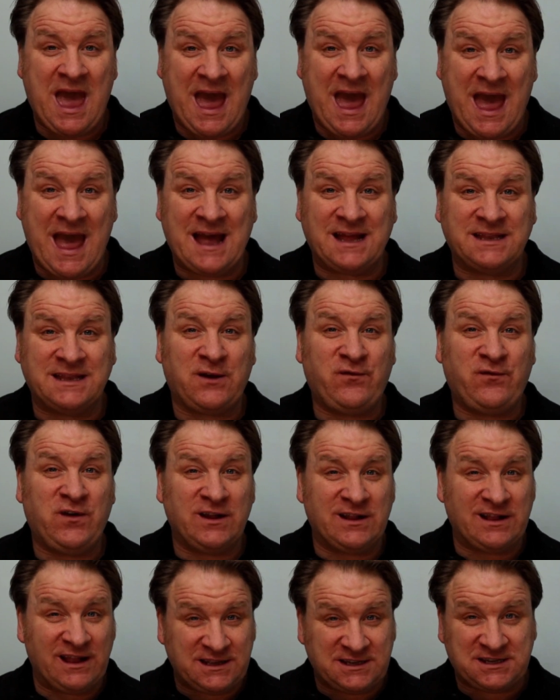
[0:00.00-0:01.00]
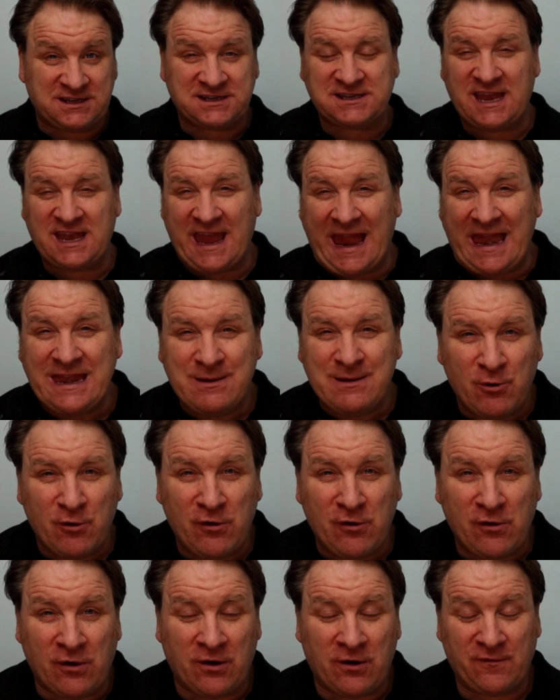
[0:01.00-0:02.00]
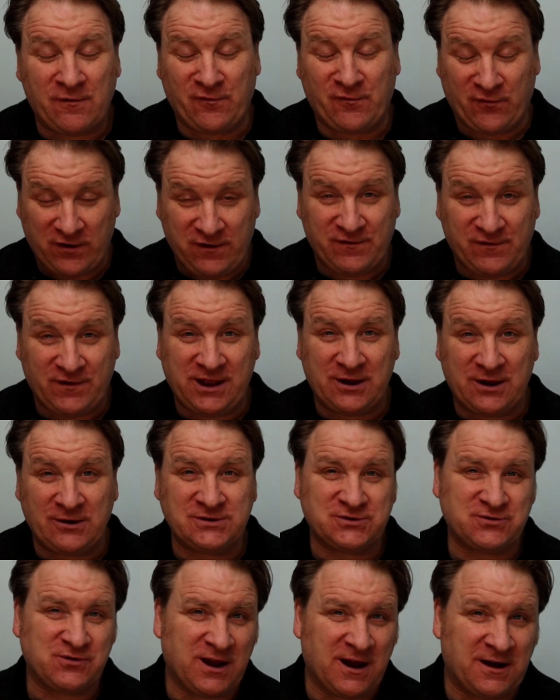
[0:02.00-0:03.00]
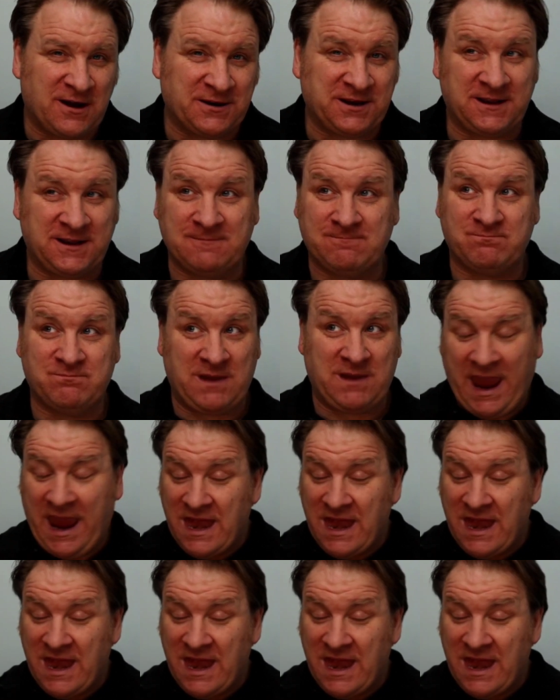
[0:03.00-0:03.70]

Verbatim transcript: And if you'd like to see any more free videos regarding